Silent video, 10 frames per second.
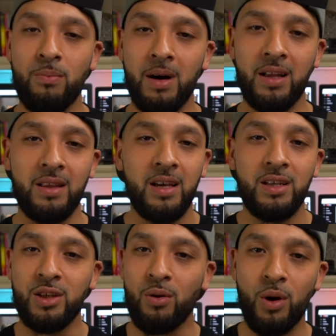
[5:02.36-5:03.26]

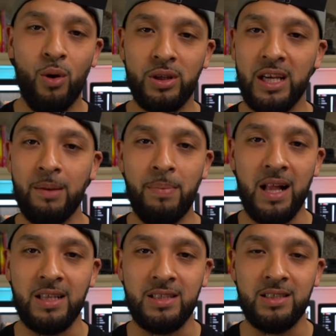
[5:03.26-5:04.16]
month. Don't hold any
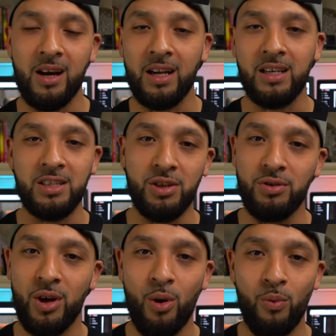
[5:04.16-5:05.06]
balances on it because you
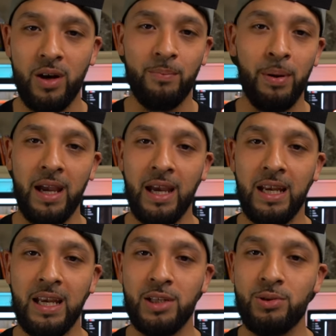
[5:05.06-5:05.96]
don't want to pay
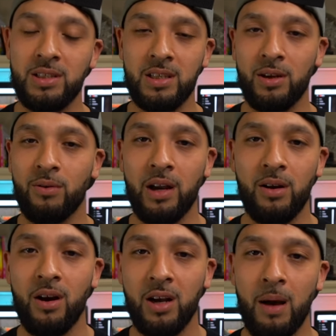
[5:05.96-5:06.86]
any interest to the credit
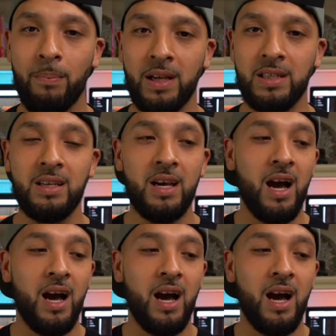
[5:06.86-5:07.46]
card companies.